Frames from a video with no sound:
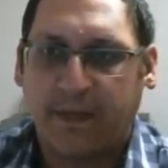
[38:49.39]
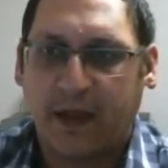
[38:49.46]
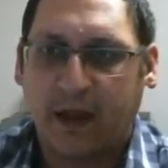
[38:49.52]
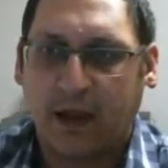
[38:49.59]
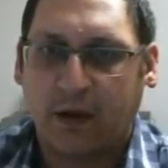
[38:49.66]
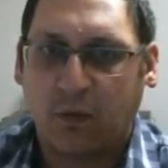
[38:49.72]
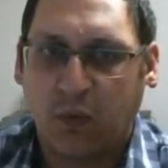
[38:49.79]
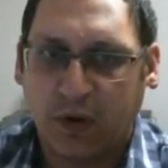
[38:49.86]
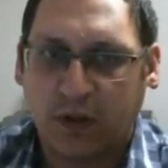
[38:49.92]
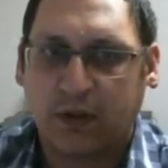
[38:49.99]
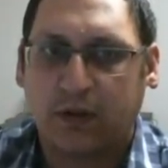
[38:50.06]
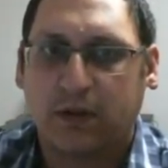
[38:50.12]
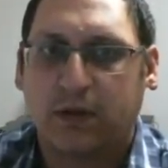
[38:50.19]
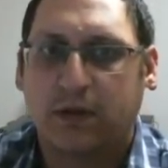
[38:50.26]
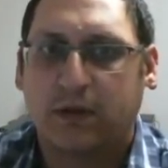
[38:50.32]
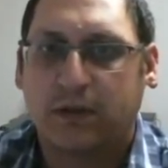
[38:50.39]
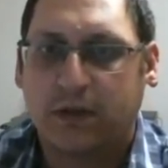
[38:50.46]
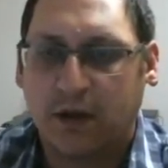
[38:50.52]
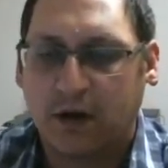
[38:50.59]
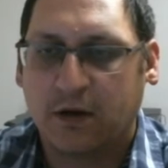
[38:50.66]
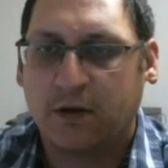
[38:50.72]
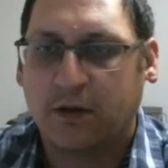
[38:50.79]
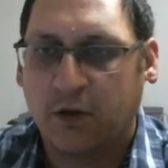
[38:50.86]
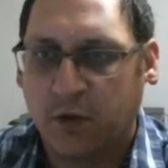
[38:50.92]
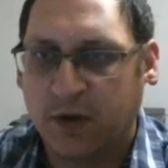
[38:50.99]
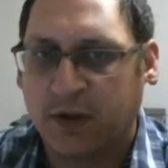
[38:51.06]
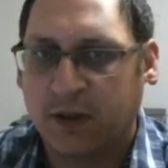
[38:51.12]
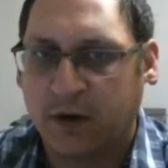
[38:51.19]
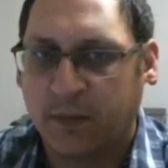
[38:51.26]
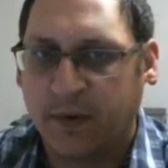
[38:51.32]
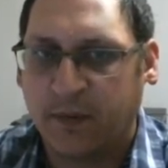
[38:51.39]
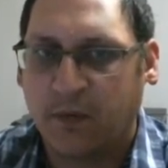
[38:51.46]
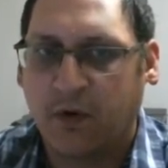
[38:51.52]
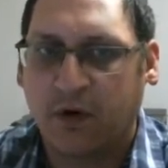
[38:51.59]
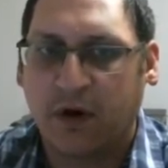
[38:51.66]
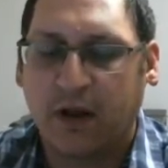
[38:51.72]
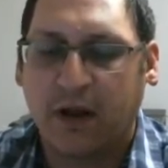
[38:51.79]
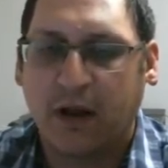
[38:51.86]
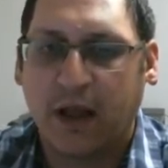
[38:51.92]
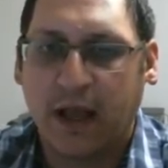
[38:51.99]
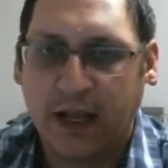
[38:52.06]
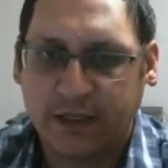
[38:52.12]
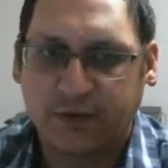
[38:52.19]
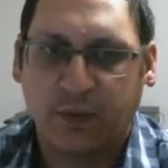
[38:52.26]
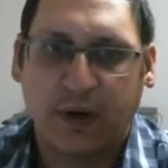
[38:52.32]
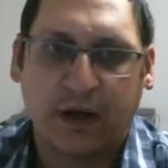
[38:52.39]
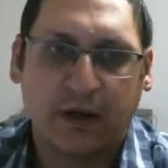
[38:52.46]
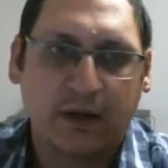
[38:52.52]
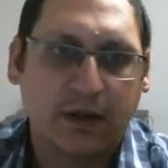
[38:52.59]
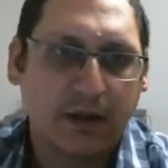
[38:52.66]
I will start doing a little bit more as well.